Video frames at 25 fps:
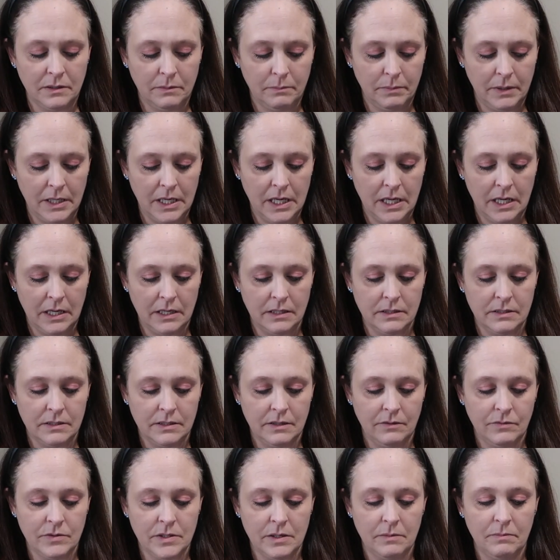because
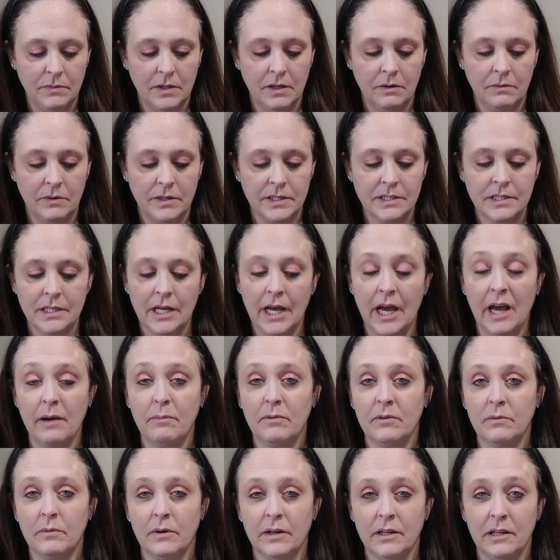if something was to
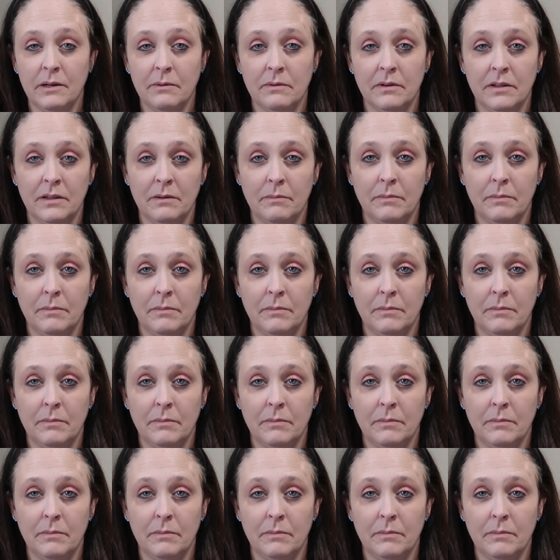happen while you were in